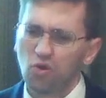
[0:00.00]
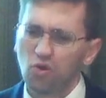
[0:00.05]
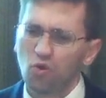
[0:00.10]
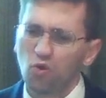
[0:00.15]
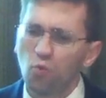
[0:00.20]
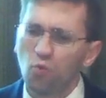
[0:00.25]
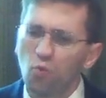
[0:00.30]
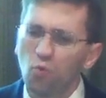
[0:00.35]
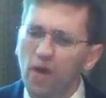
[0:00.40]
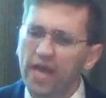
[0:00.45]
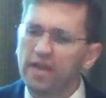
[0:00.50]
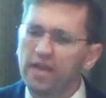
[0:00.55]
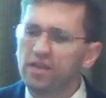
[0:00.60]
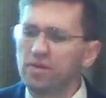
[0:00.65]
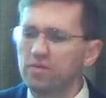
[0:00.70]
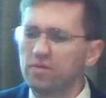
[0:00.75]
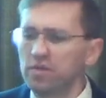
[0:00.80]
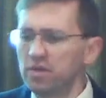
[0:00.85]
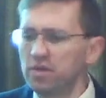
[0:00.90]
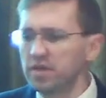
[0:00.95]
when
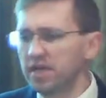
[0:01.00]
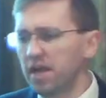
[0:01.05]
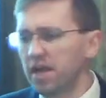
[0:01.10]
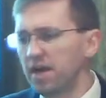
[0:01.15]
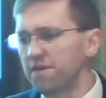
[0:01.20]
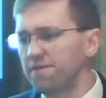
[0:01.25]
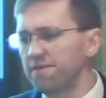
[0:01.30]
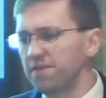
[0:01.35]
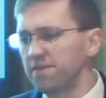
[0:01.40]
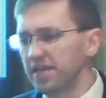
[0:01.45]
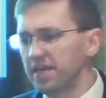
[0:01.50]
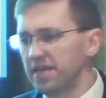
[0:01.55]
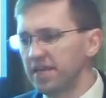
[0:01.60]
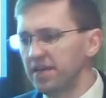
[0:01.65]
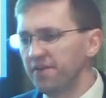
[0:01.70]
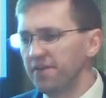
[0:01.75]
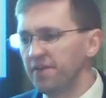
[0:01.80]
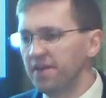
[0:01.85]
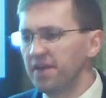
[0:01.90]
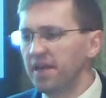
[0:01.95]
you look carefully
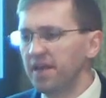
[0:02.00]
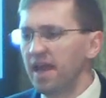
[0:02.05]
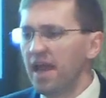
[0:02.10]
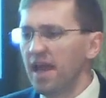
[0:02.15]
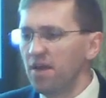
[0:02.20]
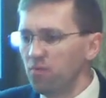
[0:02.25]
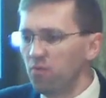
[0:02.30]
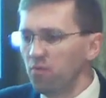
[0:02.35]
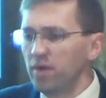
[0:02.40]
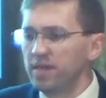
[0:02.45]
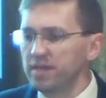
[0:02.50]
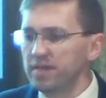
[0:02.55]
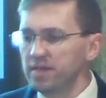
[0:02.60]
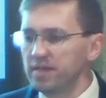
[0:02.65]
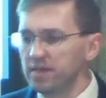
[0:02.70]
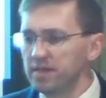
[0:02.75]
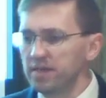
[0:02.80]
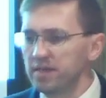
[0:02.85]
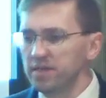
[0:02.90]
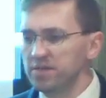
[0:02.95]
at
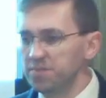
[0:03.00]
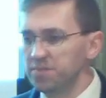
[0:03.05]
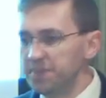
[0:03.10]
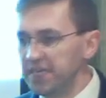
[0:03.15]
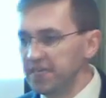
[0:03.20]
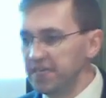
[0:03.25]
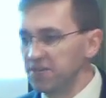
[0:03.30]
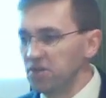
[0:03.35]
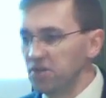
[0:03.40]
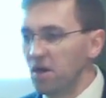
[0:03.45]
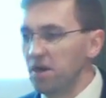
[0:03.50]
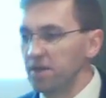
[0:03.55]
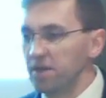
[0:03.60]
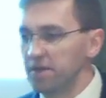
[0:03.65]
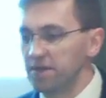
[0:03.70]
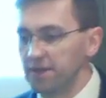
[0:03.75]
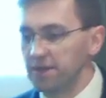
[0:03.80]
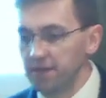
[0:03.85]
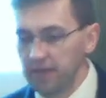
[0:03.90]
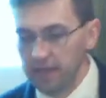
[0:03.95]
what is being taught
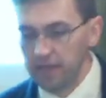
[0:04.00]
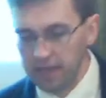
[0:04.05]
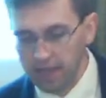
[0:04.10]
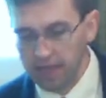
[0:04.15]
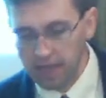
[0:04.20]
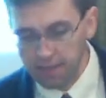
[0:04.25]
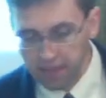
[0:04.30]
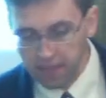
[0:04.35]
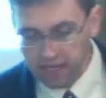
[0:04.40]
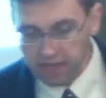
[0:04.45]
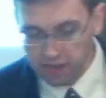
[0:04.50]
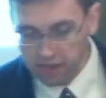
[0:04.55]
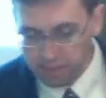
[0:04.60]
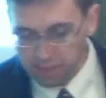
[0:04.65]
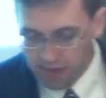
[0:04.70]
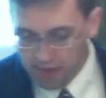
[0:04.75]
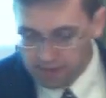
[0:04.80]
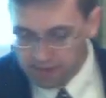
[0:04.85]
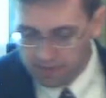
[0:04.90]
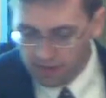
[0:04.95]
and make it a
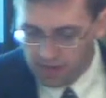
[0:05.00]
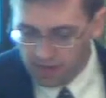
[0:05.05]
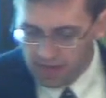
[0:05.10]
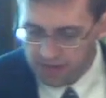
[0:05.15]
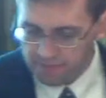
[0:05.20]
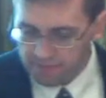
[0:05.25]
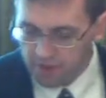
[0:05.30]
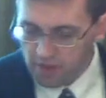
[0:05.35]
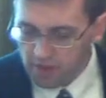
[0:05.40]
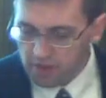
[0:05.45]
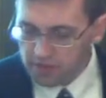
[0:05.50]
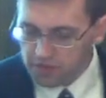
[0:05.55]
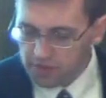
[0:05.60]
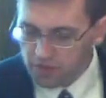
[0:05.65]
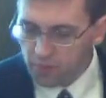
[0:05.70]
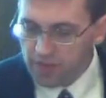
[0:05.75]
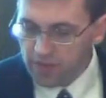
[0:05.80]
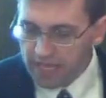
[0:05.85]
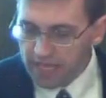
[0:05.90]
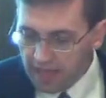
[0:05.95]
part of your life.
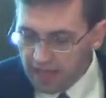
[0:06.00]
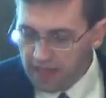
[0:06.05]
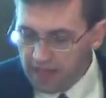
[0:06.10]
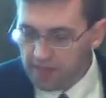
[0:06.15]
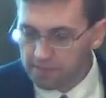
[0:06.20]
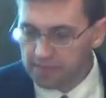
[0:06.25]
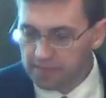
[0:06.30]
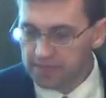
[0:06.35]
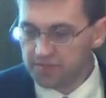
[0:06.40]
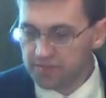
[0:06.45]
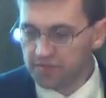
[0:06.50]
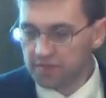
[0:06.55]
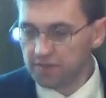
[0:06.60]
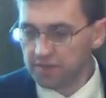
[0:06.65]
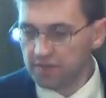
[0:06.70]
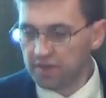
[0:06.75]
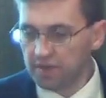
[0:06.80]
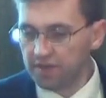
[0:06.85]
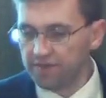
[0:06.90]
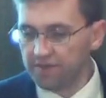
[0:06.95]
So we can be
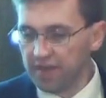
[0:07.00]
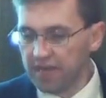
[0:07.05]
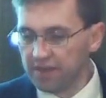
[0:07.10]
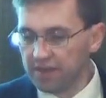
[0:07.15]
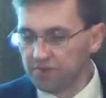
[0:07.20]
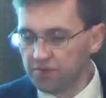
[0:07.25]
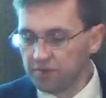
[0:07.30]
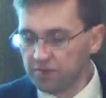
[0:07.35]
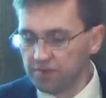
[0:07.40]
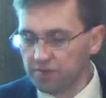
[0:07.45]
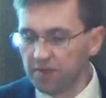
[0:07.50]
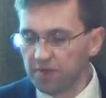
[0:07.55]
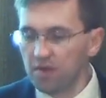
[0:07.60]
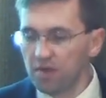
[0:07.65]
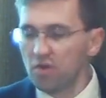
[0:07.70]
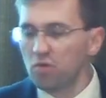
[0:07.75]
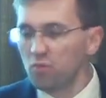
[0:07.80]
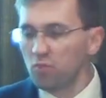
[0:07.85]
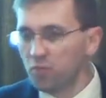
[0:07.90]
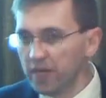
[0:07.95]
certain of that truth.
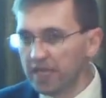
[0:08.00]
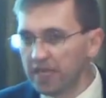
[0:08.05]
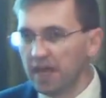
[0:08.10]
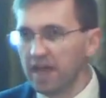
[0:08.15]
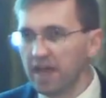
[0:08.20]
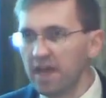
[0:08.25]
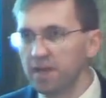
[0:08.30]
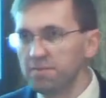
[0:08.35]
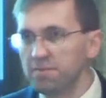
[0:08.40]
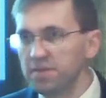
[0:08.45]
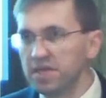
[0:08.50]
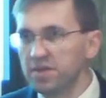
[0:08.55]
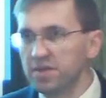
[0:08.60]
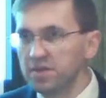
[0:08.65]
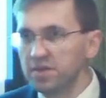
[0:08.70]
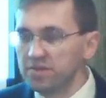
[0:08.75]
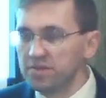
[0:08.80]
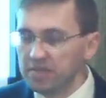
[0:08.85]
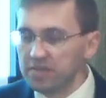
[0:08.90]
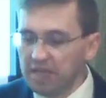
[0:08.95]
We can
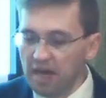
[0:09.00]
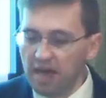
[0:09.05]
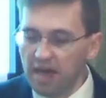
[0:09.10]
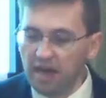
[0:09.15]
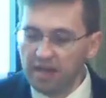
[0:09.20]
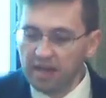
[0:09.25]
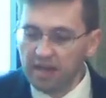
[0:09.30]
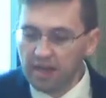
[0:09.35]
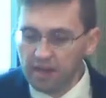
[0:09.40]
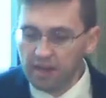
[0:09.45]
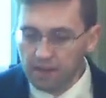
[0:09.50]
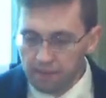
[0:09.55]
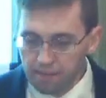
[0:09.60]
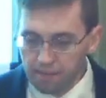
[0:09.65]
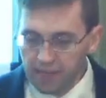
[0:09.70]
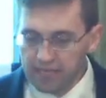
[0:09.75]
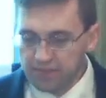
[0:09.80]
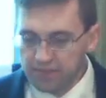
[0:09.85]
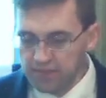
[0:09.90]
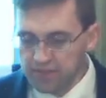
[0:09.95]
because God
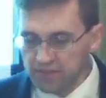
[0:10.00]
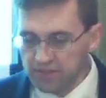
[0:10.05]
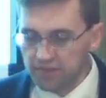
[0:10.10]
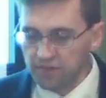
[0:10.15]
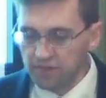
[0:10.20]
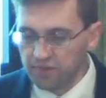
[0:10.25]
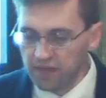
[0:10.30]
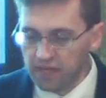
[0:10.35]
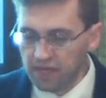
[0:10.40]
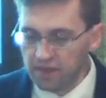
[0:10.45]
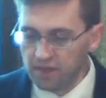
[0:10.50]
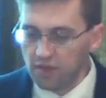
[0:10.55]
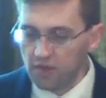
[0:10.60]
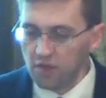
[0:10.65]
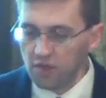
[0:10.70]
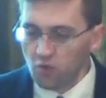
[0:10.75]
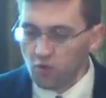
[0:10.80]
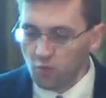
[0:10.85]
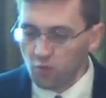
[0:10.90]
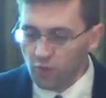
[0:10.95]
makes it so that
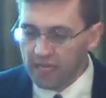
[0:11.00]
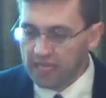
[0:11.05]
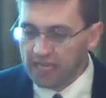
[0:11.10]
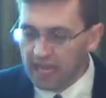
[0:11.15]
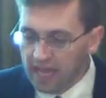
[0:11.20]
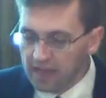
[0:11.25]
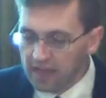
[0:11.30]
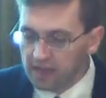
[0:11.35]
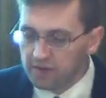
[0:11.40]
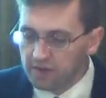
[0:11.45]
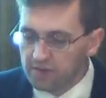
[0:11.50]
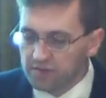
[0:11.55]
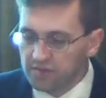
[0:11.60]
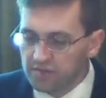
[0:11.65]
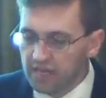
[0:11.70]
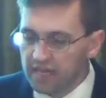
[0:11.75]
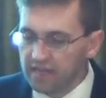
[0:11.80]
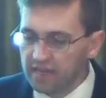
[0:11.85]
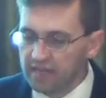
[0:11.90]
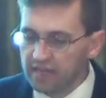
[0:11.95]
we can
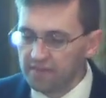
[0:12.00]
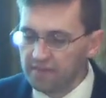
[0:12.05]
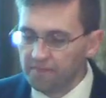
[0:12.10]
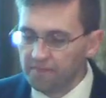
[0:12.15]
understand it